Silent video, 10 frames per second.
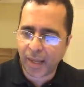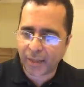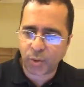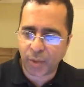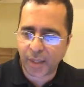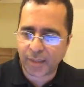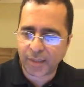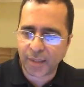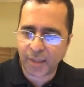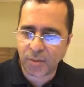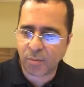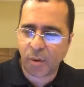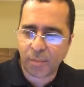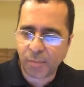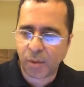educating is more
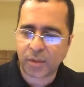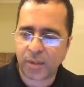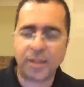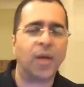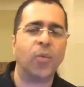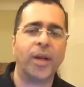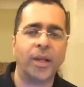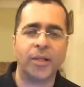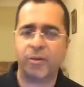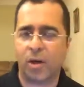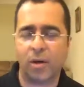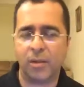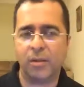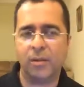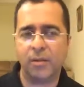important than winning, you're wrong.